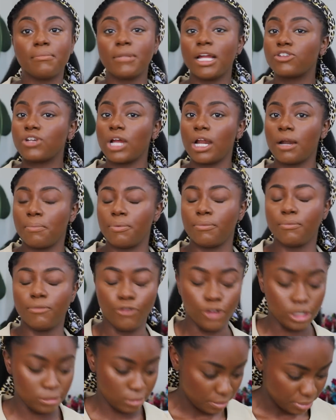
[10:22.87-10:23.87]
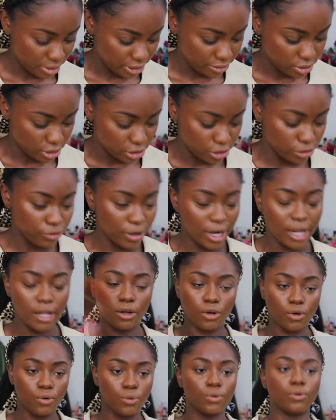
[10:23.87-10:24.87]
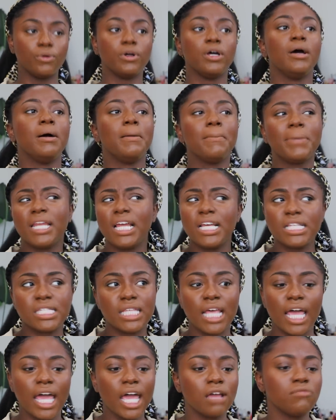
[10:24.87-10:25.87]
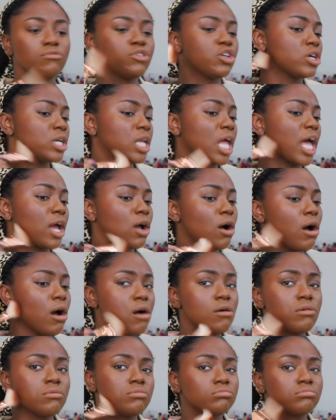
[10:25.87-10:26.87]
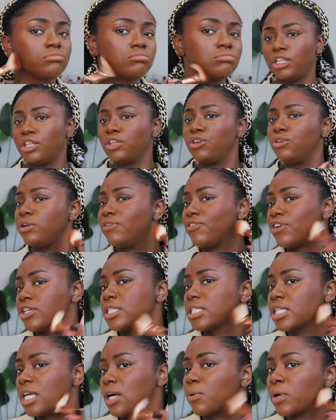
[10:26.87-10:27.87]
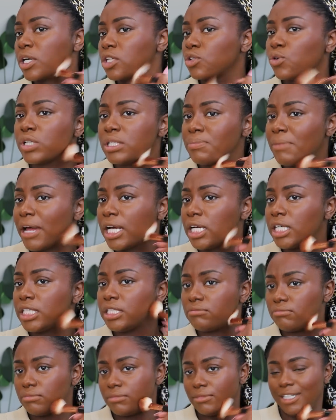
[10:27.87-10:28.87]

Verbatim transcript: I'm not trying to force my beliefs on you, right? Cool. But let's say you're like, oh, the universe is gonna work towards my good,